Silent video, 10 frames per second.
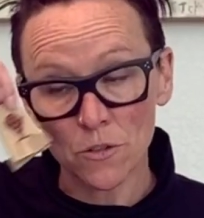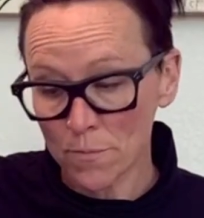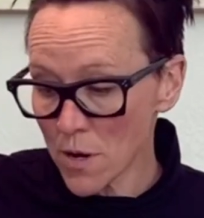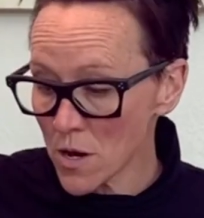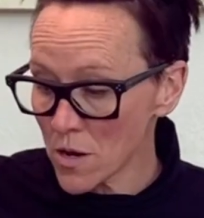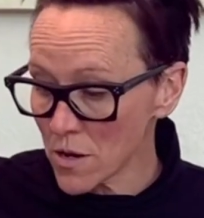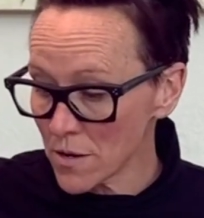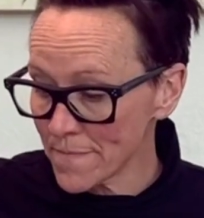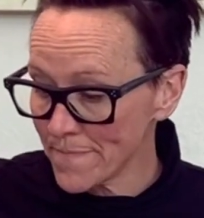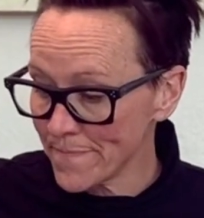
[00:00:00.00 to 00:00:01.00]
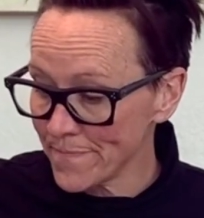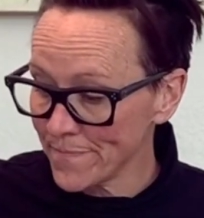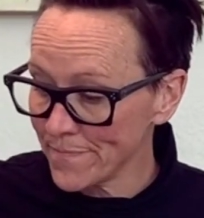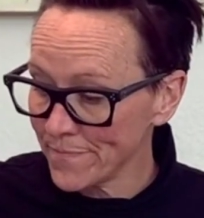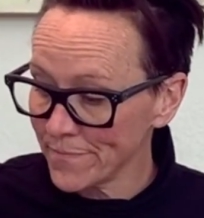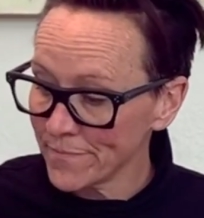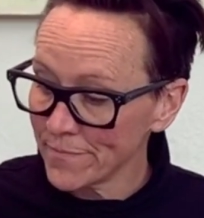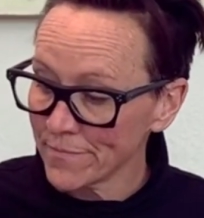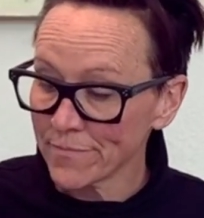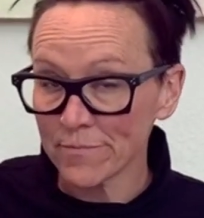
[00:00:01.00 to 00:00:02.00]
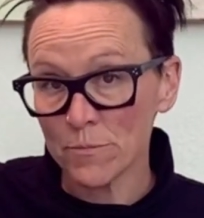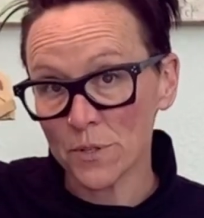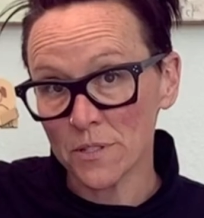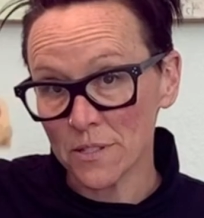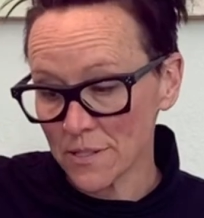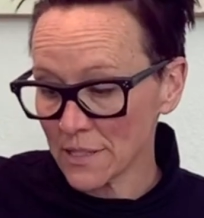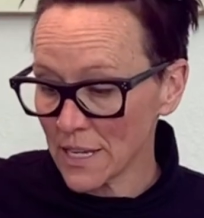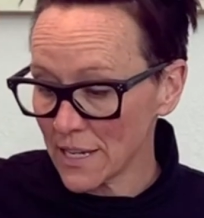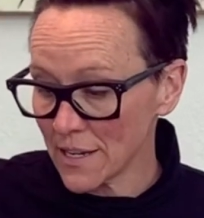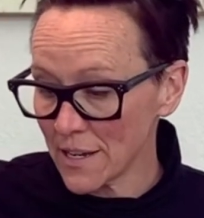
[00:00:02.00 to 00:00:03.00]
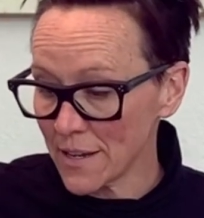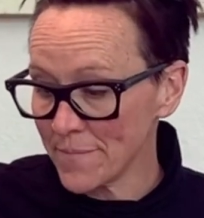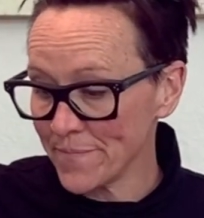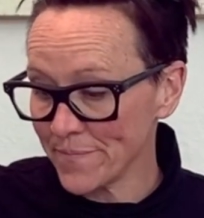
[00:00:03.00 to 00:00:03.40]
Maul, Princess Leia,